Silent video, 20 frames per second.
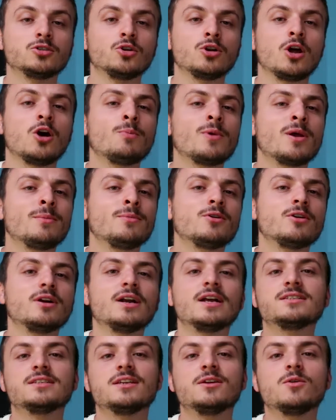So now maybe you're
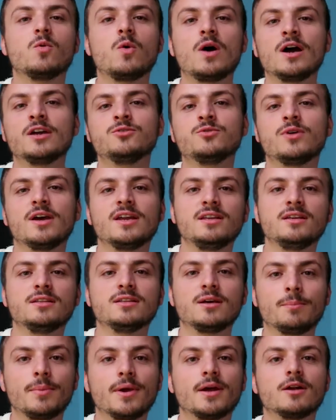asking, why do I need
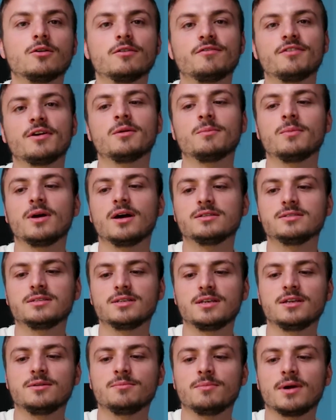a pair of earbuds
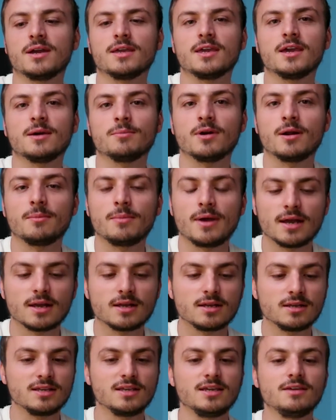in my camera bag?
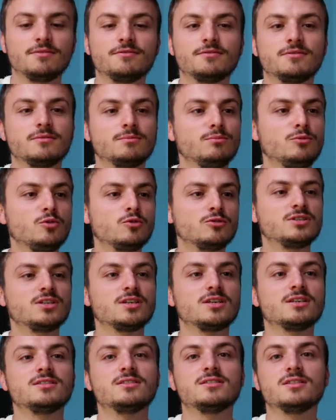If
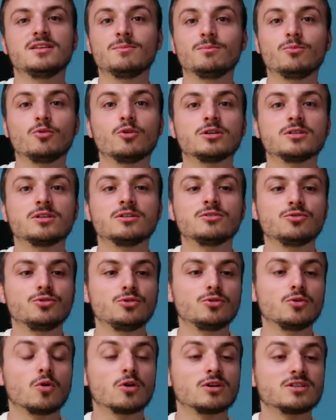music is important to
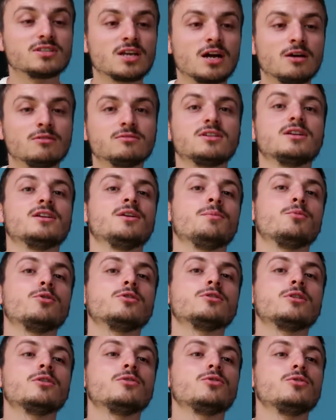you or sounds are
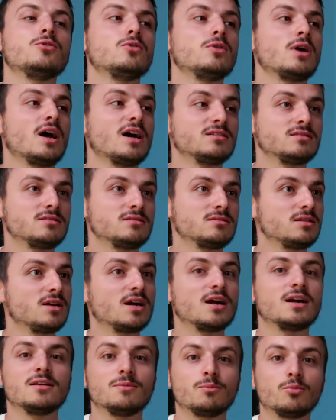important to you as they
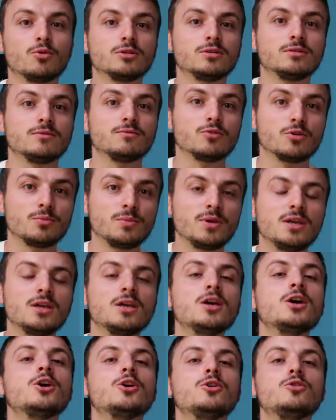are important for me,
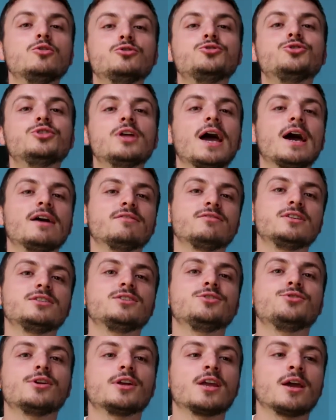you should have this
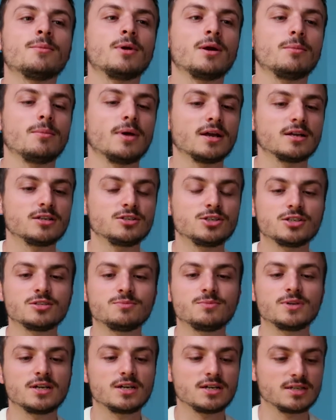in your camera bag, just
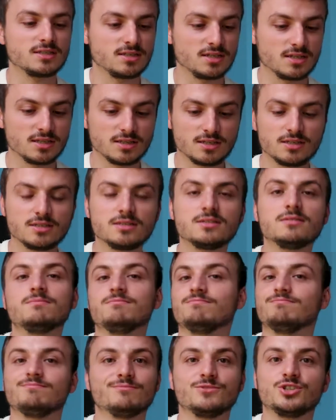because in this
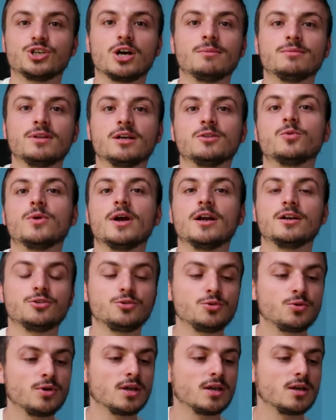job that we are
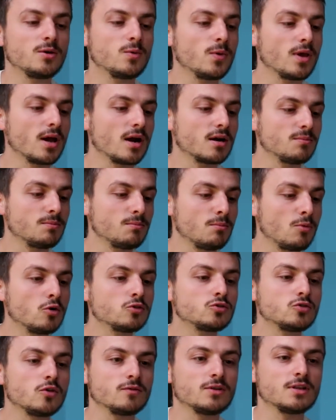doing, we are
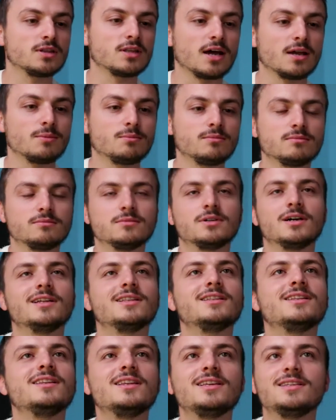most of the time,
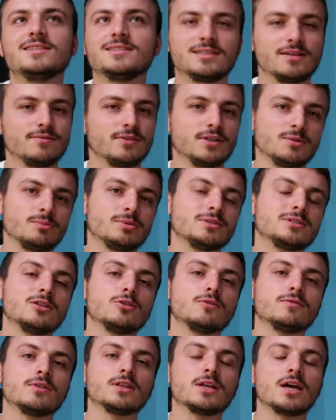at least 70%
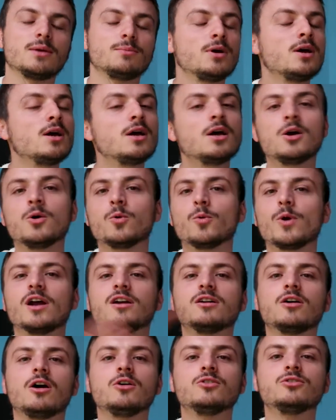of the time, we
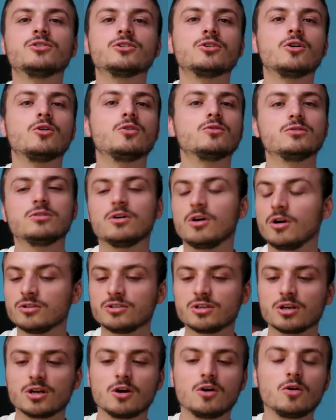are on the road, on
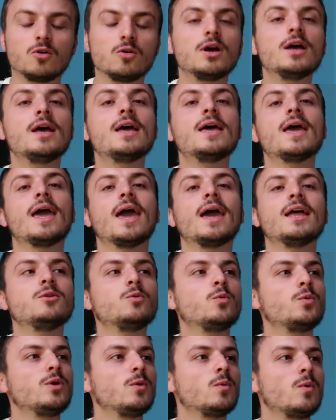the go,
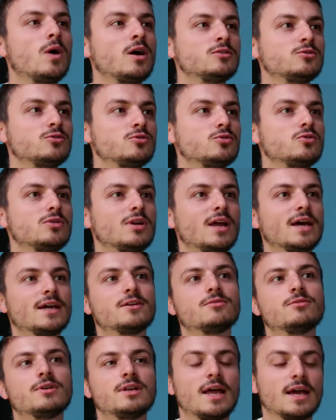and we want to like
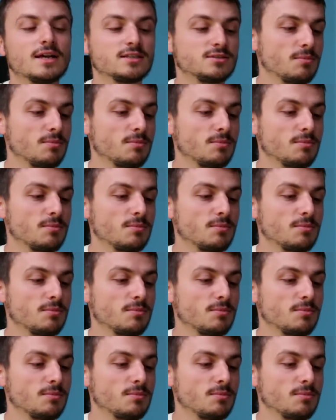relax.